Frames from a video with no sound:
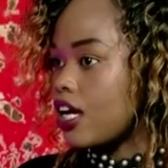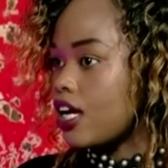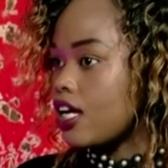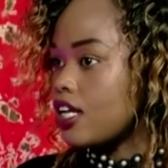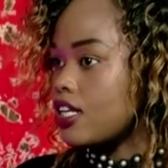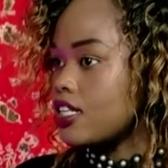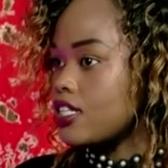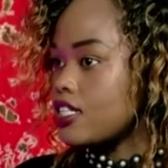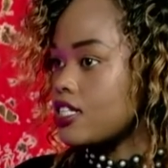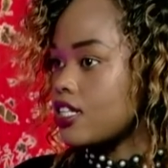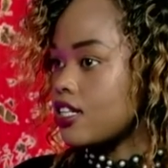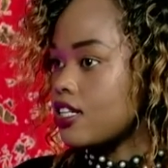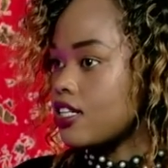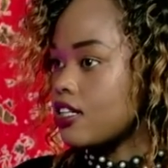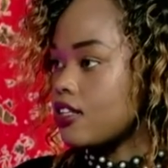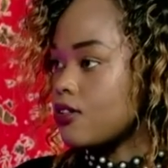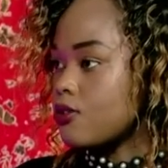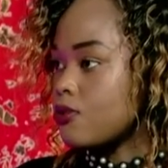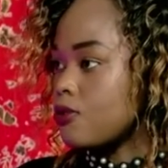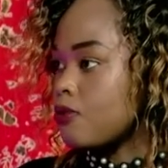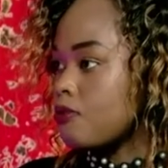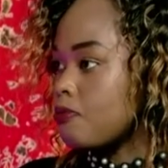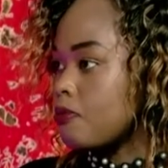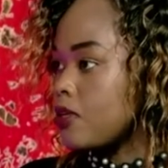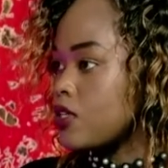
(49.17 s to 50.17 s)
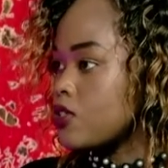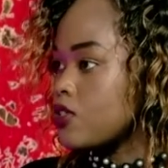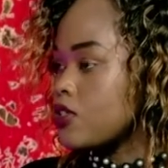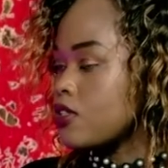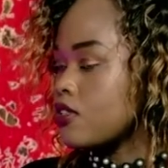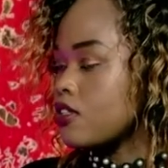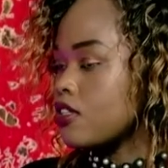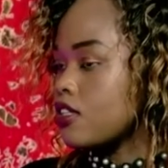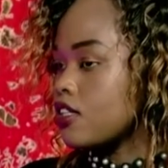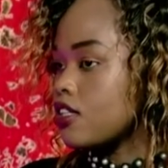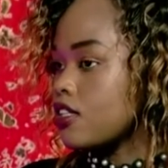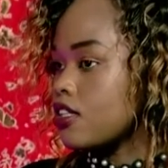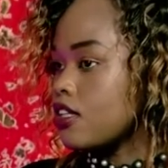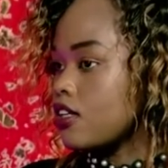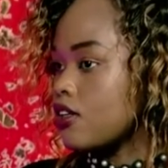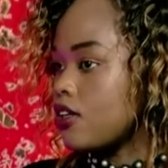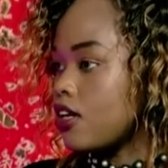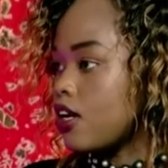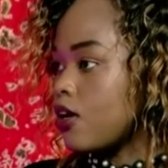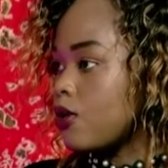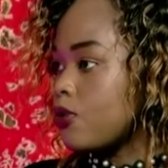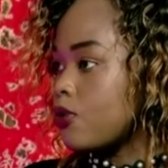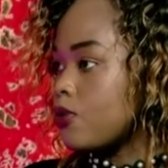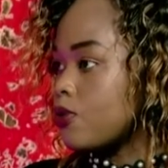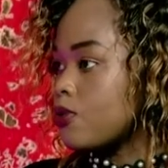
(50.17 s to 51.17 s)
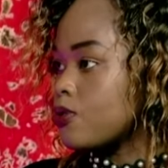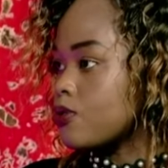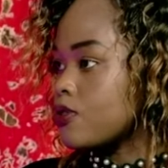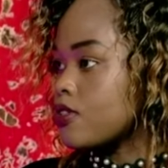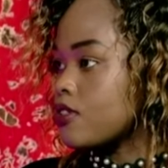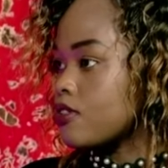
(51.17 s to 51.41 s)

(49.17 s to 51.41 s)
And uh, you've mentioned uh, on how you